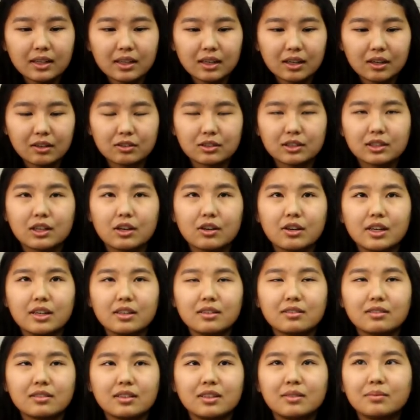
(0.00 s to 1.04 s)
or sorry,
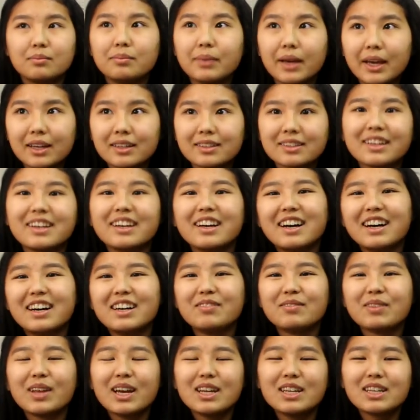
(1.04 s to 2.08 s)
base,
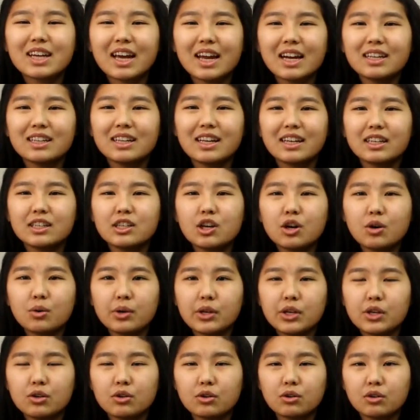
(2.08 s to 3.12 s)
to kind of know what
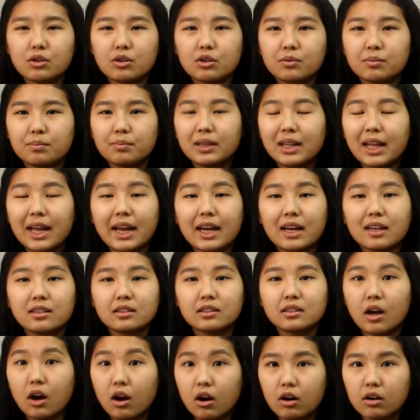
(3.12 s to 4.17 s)
your plans
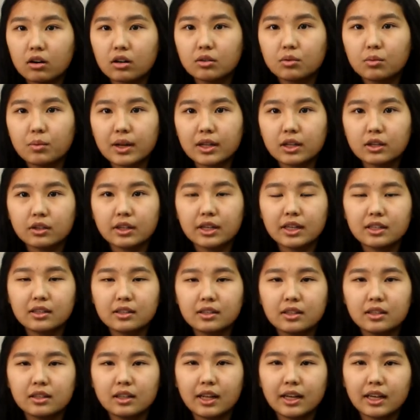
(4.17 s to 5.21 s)
are, whether it's
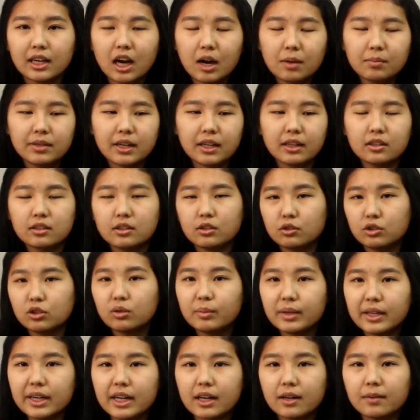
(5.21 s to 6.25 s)
to update the social
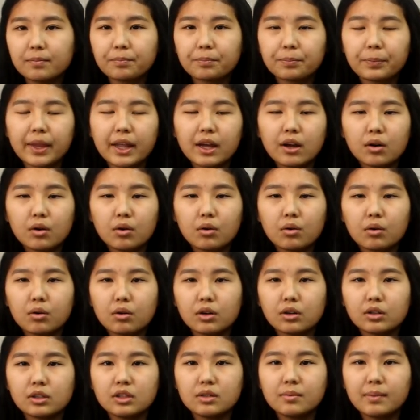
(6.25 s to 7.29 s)
media,
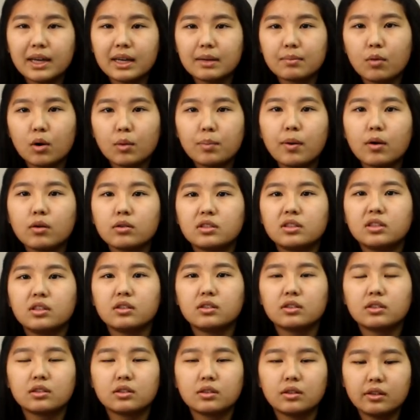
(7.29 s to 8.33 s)
or to make more
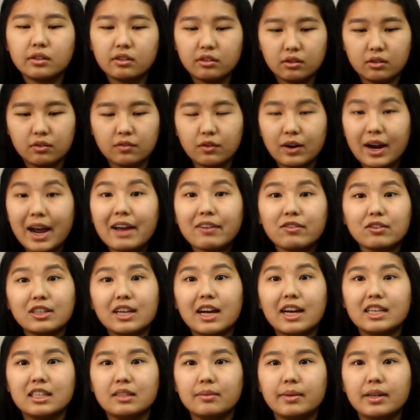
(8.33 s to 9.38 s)
posters, for
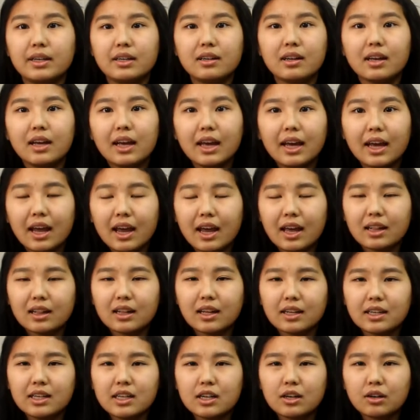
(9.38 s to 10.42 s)
advertisement,
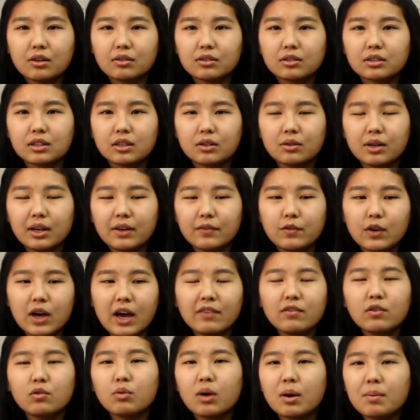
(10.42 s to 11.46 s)
and so if you
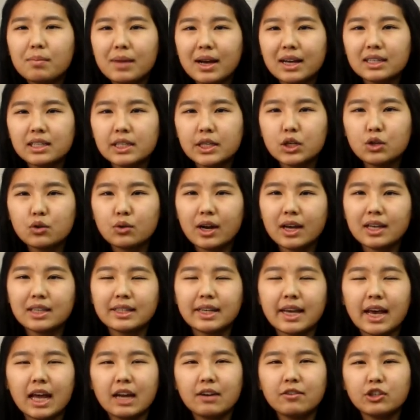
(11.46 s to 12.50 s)
have a webmaster, you guys
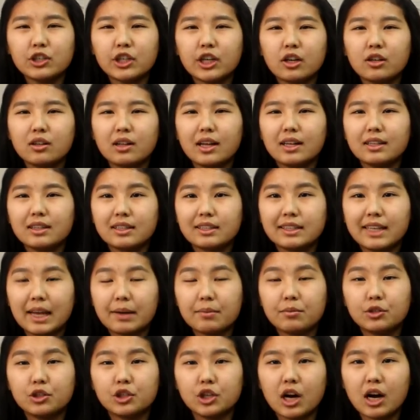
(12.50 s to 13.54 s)
kind of share the
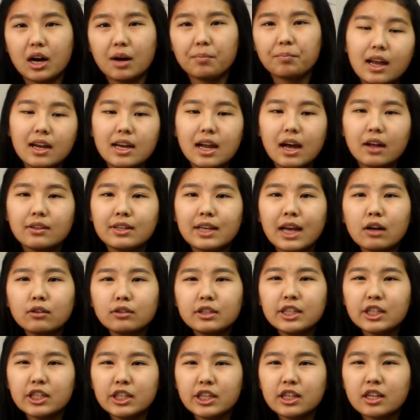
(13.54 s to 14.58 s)
same job. Now the
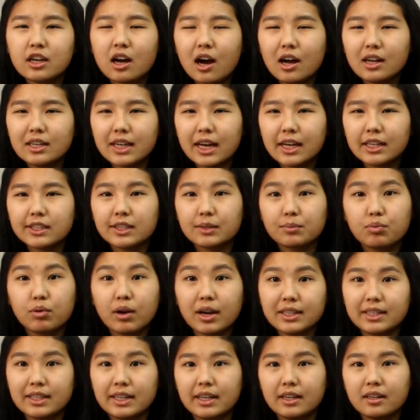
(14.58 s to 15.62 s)
LTG contacts their
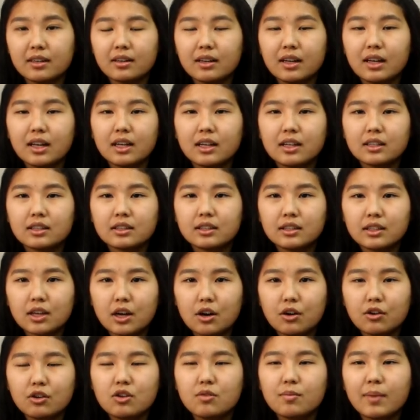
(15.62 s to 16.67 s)
president.
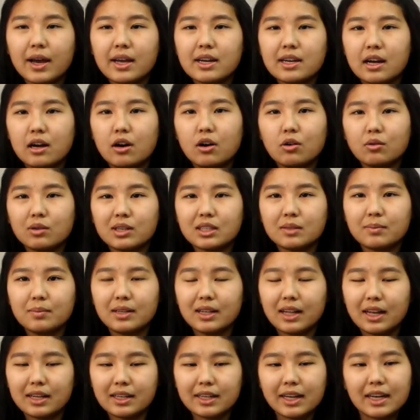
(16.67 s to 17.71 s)
So you might not always be
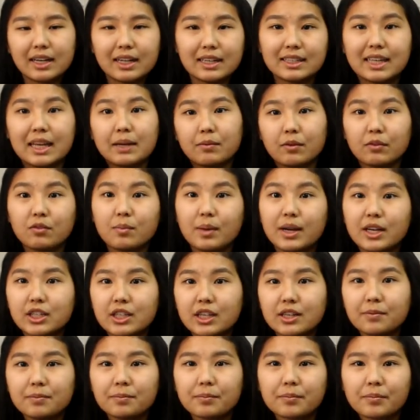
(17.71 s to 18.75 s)
getting the same
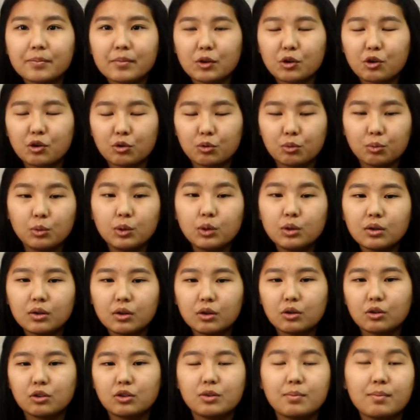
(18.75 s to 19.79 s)
information, or
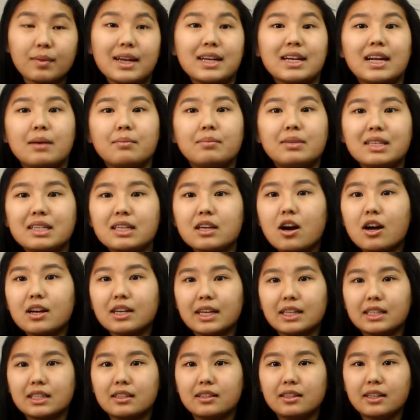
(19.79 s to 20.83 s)
you might not be
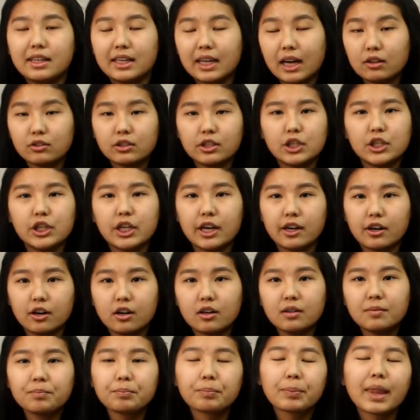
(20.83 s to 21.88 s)
contacting the LTG at
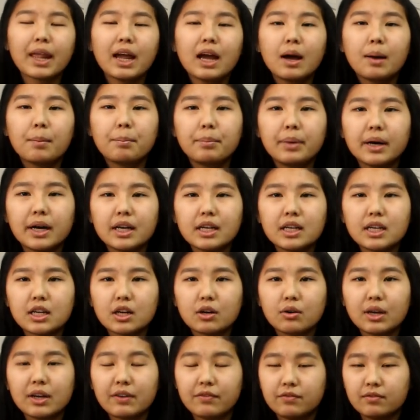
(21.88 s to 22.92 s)
all. But
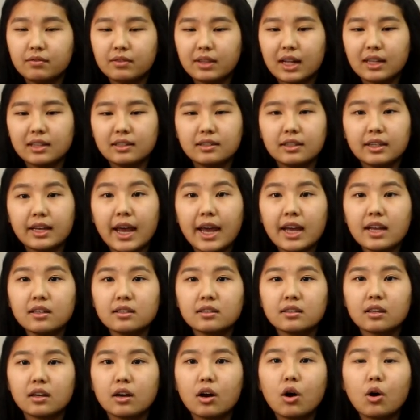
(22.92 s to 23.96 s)
if that's the
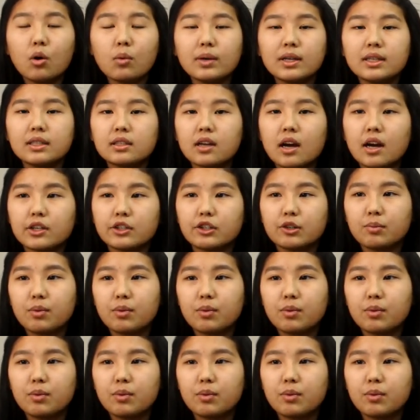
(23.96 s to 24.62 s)
case, always talk to your